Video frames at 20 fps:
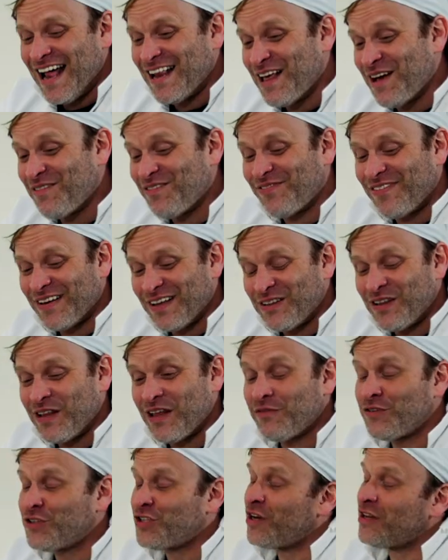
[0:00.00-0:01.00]
and the other thing, the
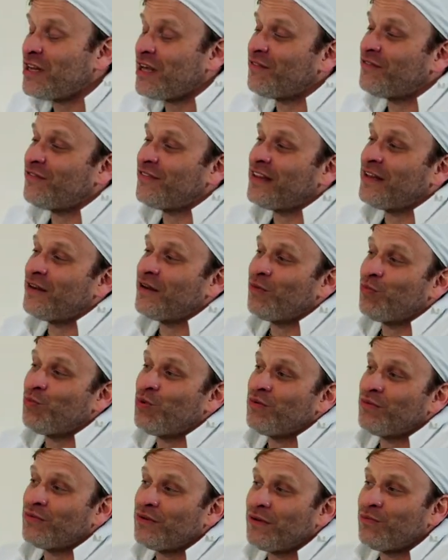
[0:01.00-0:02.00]
other, the other thing that
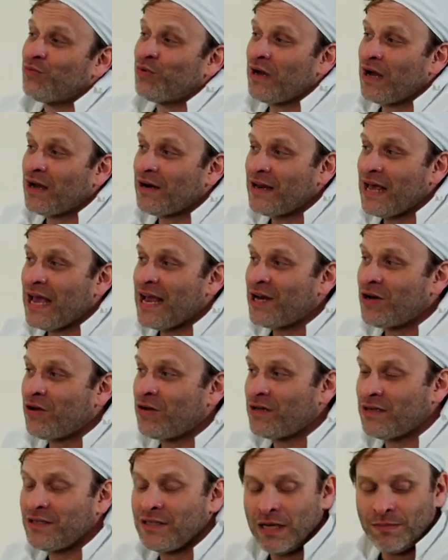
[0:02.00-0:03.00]
we're going to end
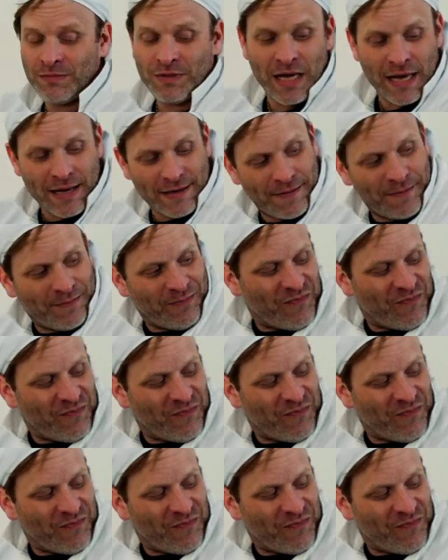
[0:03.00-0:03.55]
on this subject.